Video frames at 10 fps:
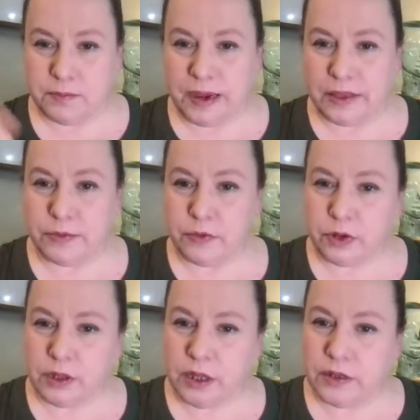bathroom
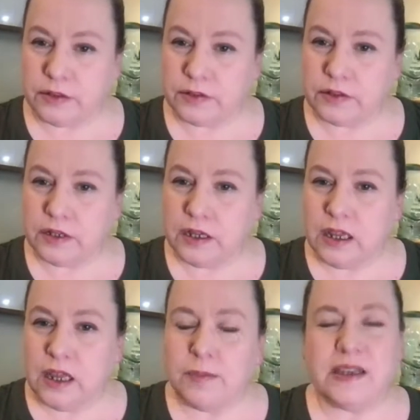door closed.
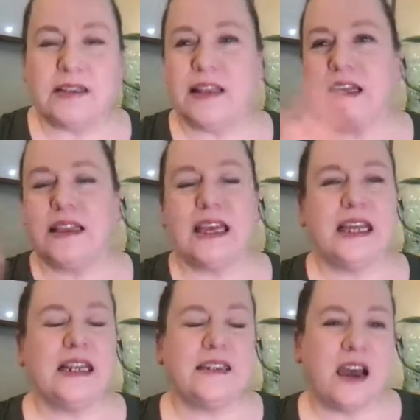Because they
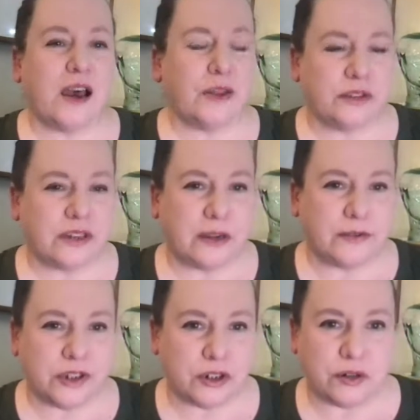get into other
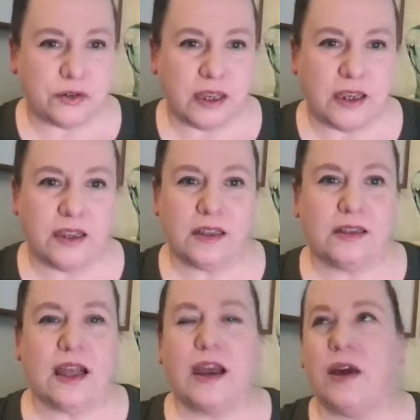stuff too.
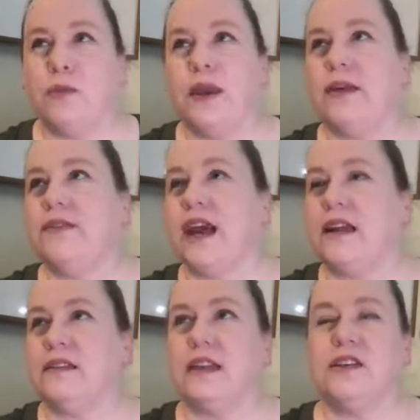We have
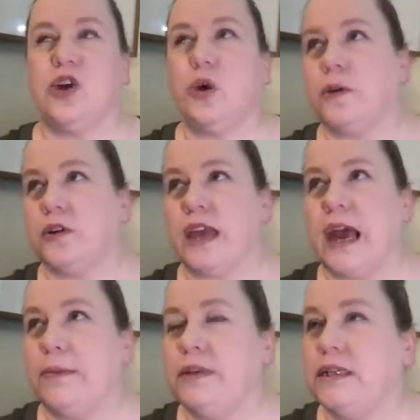cats that like to open our
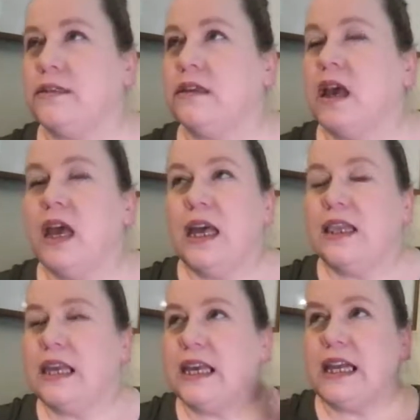cabinets.
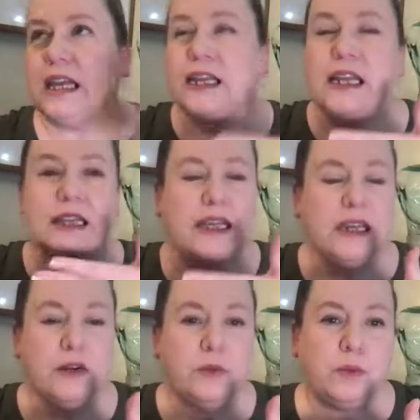They get
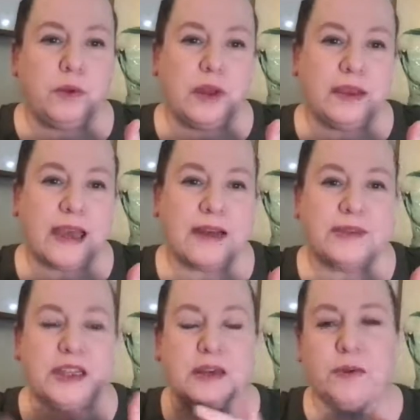in a
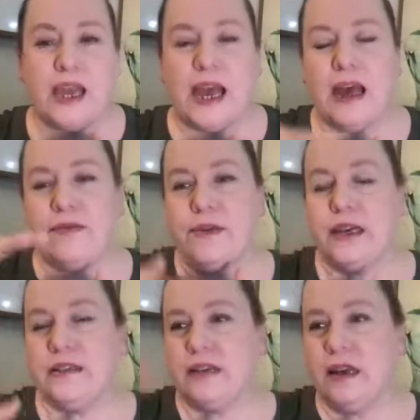cabinet that we have.
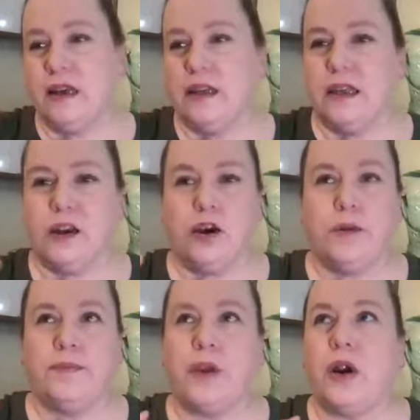It's
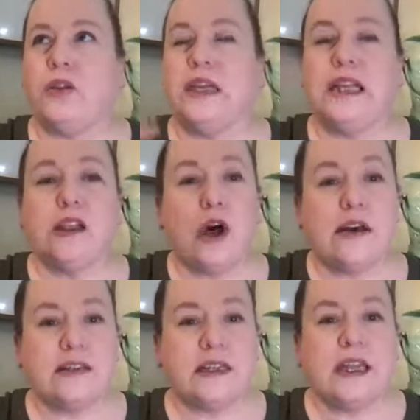our linen
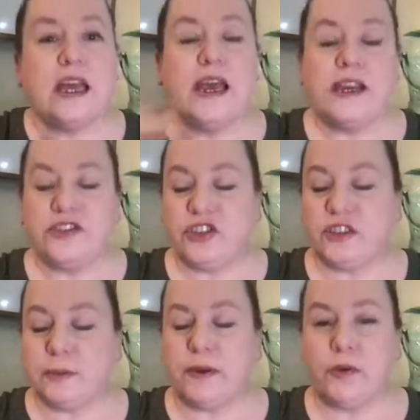closet. It's
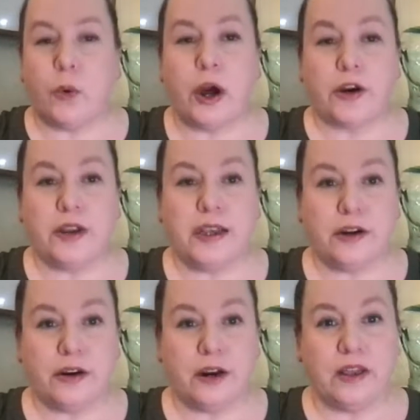just above the water
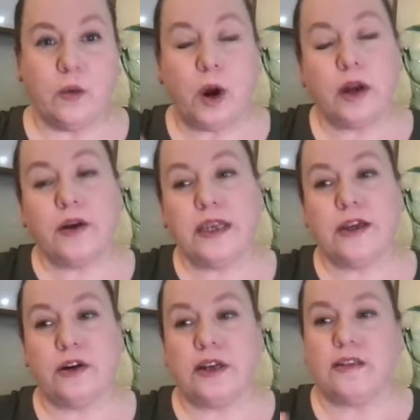heater, and the water
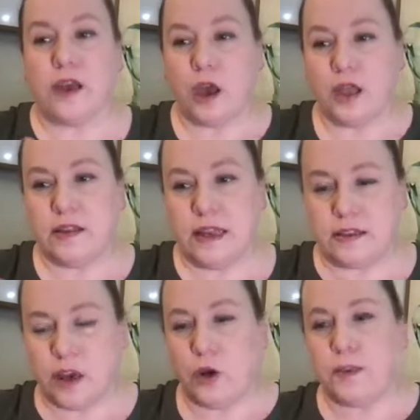heater
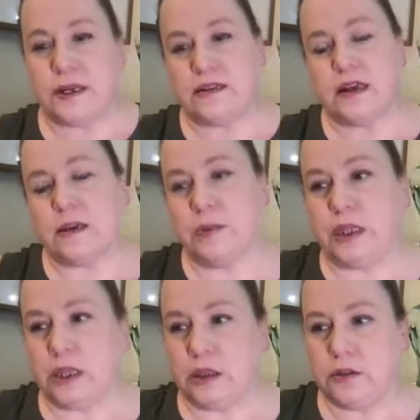it's open. It's not
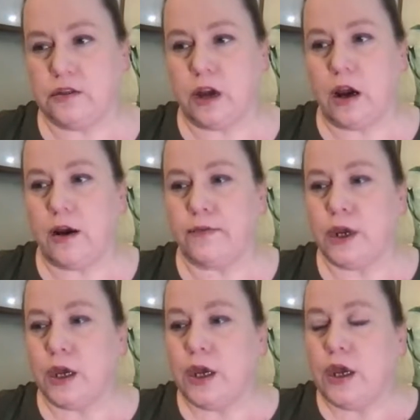completely closed off,
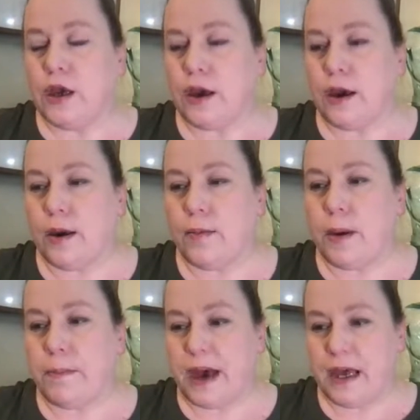
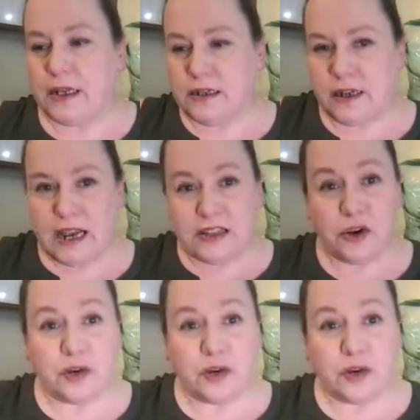but it's